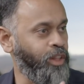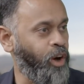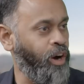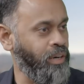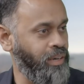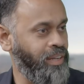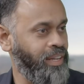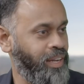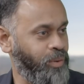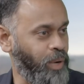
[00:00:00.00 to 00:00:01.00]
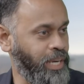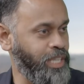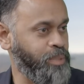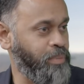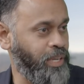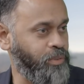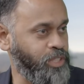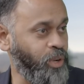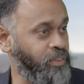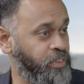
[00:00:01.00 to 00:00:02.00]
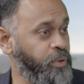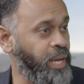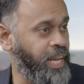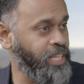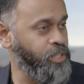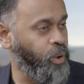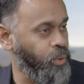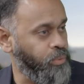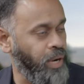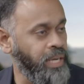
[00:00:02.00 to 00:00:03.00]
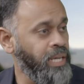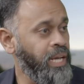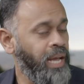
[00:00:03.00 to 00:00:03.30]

long-running discipline. It's only a few decades old, right?